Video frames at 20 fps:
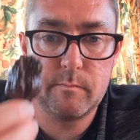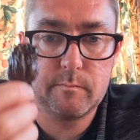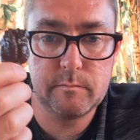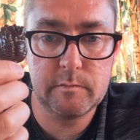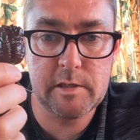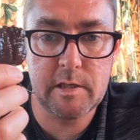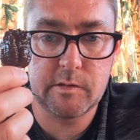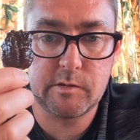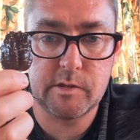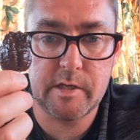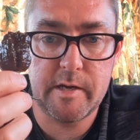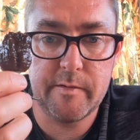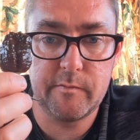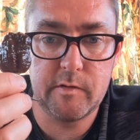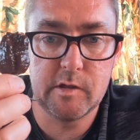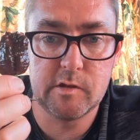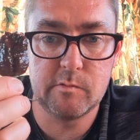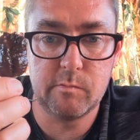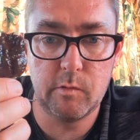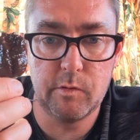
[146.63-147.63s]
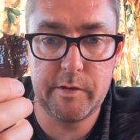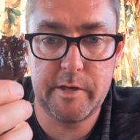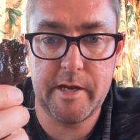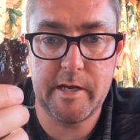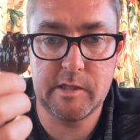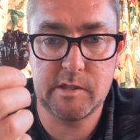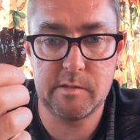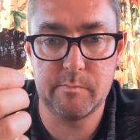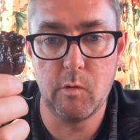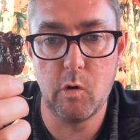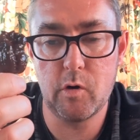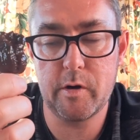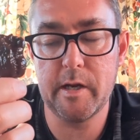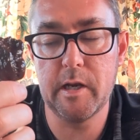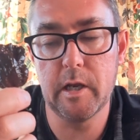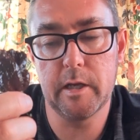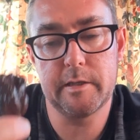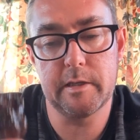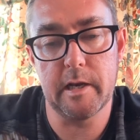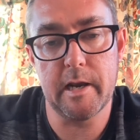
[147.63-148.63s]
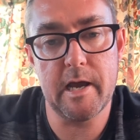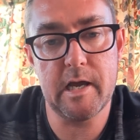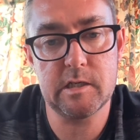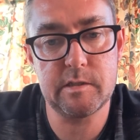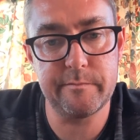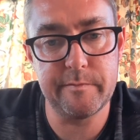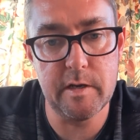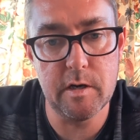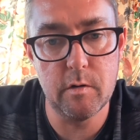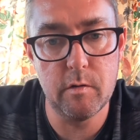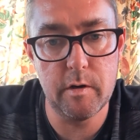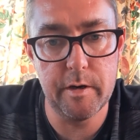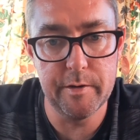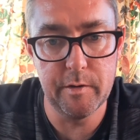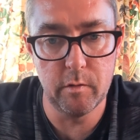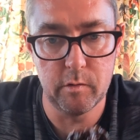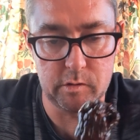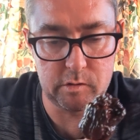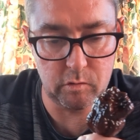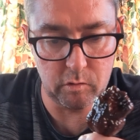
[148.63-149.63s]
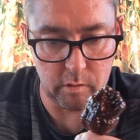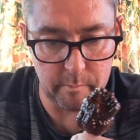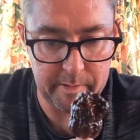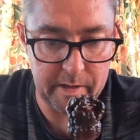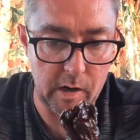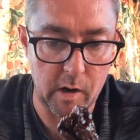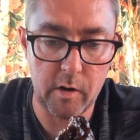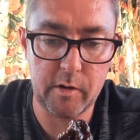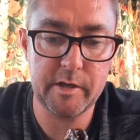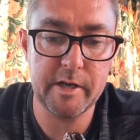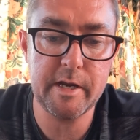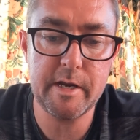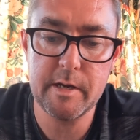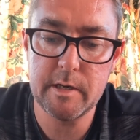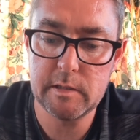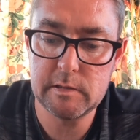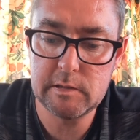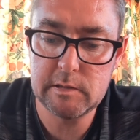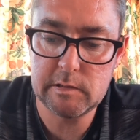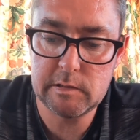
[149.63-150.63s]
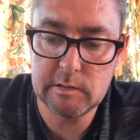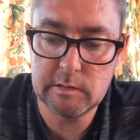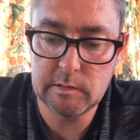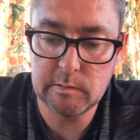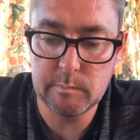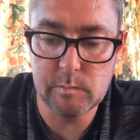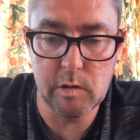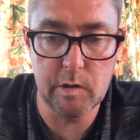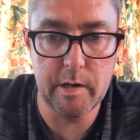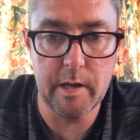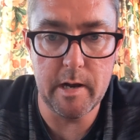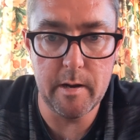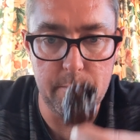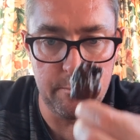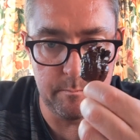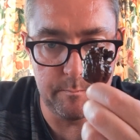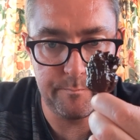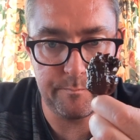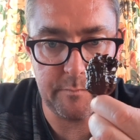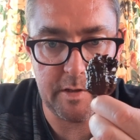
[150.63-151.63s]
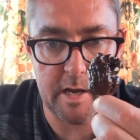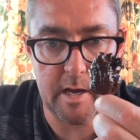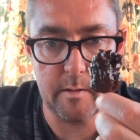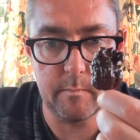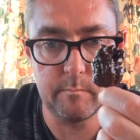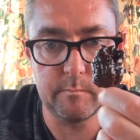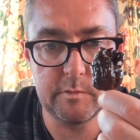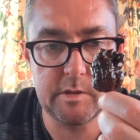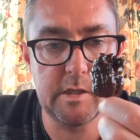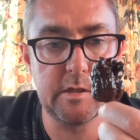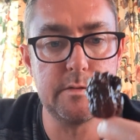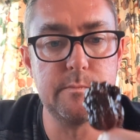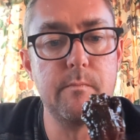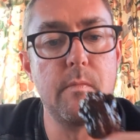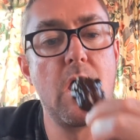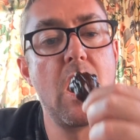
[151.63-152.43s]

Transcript: Let's see if this one tastes smoky like the last few. I know it's going to be earthy, but yeah, cheers.